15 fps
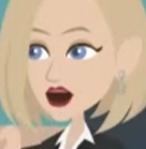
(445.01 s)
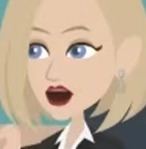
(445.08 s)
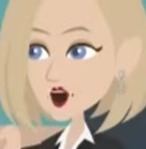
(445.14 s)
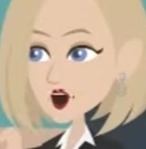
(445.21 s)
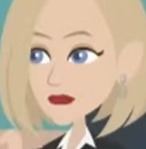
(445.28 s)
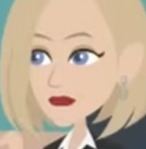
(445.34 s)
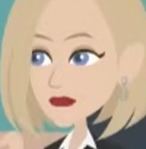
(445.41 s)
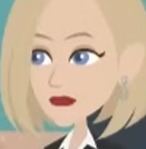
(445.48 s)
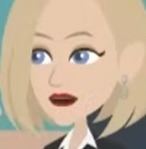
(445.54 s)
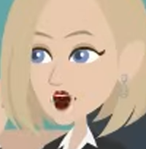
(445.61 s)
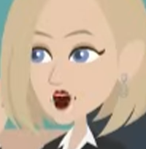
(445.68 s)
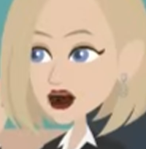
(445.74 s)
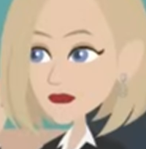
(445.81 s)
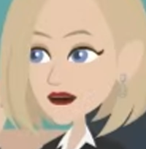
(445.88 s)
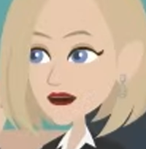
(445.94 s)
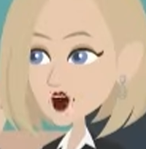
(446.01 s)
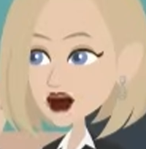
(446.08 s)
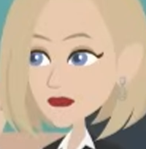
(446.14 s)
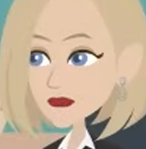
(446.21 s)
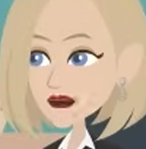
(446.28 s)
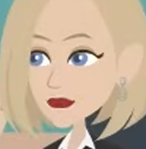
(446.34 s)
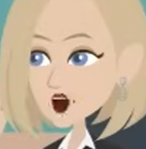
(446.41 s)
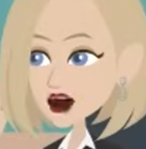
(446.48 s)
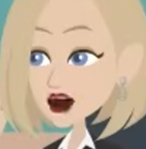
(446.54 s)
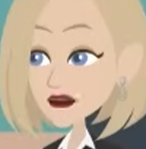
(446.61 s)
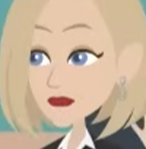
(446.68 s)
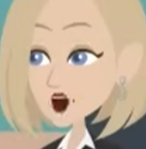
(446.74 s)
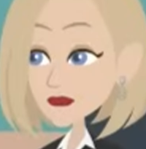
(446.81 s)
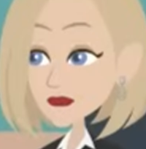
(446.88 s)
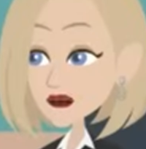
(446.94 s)
and each type behaves a
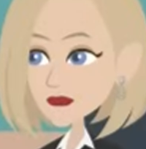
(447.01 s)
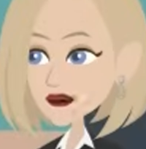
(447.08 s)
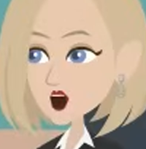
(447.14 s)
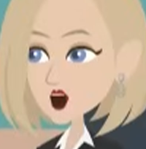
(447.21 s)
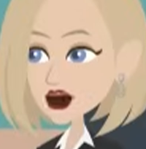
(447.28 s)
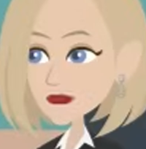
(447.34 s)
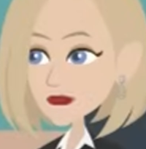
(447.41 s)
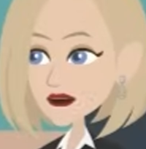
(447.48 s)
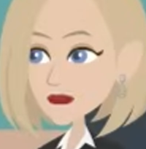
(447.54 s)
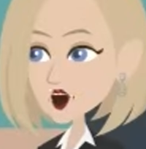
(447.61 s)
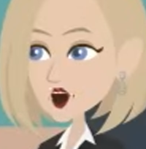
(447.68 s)
little differently.